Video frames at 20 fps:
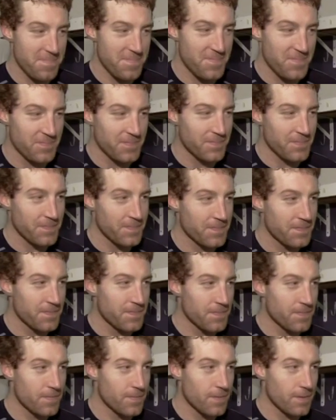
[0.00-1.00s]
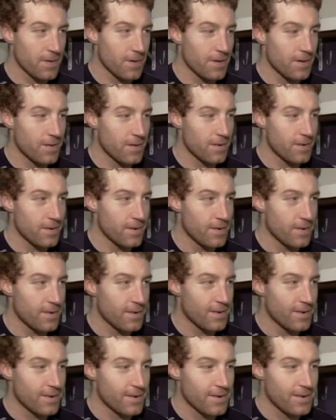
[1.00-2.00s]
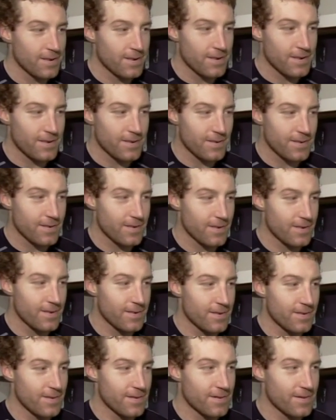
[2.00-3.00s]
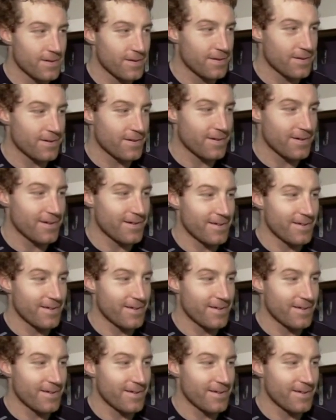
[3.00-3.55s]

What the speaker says: (silent)